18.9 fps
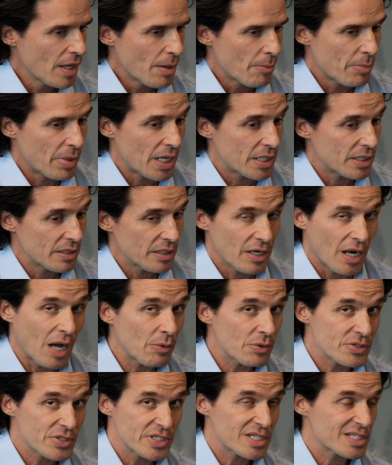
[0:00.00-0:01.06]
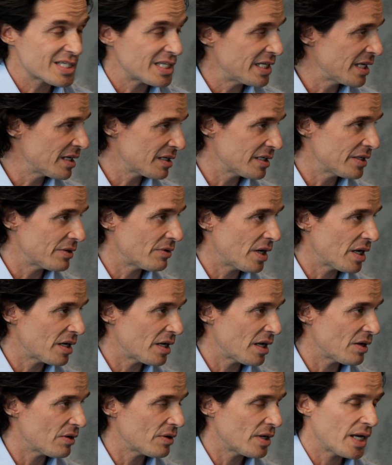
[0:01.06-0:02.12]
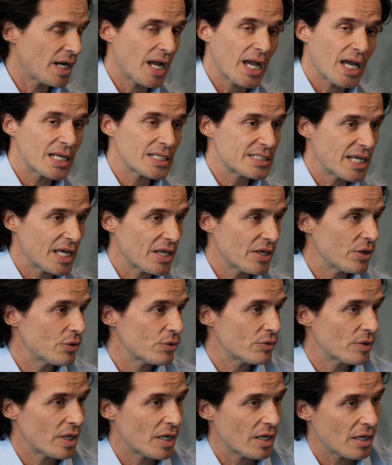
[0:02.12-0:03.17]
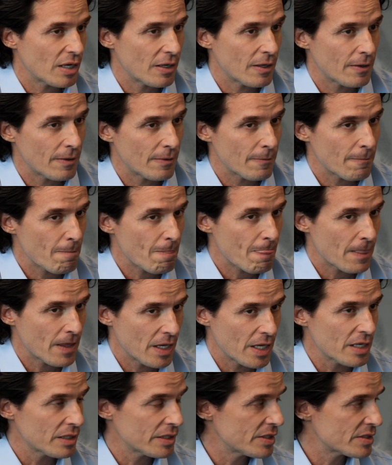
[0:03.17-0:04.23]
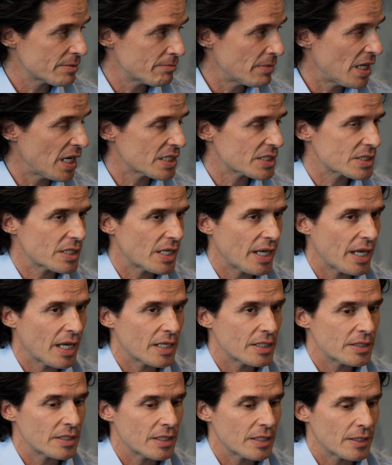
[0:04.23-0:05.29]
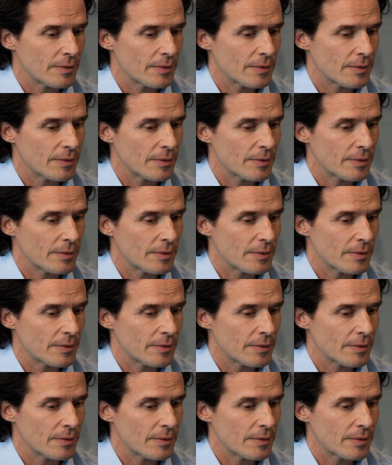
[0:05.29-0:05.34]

But I was just in Italy right now, and I got to tell you, Italy's a mess, and